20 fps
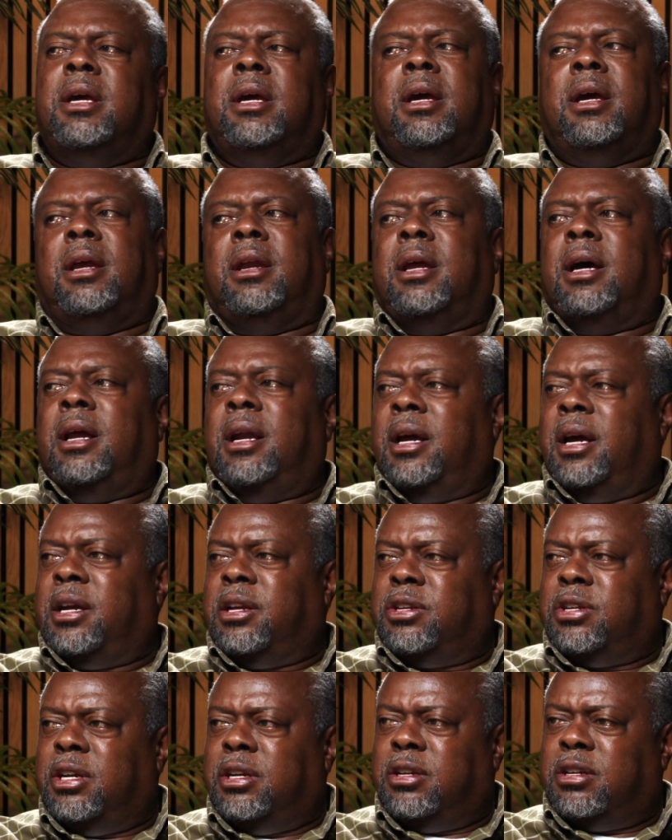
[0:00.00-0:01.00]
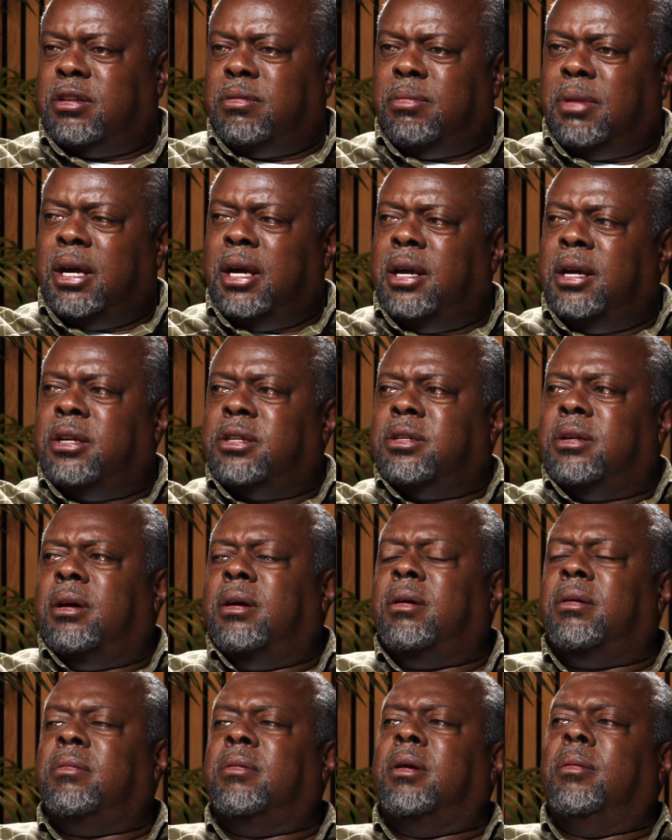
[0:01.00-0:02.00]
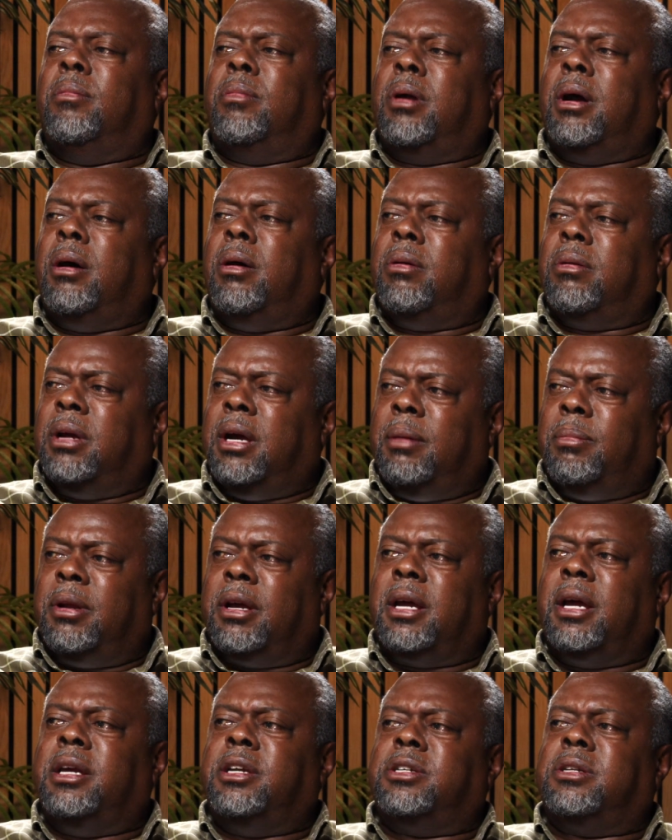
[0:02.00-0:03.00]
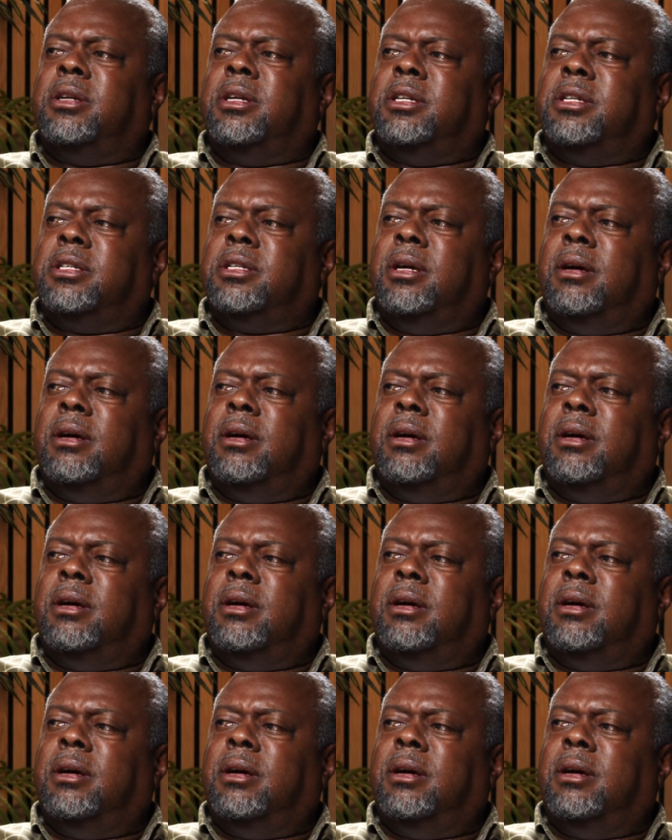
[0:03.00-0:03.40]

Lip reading: and not, like you say, this mass broad application and stuff.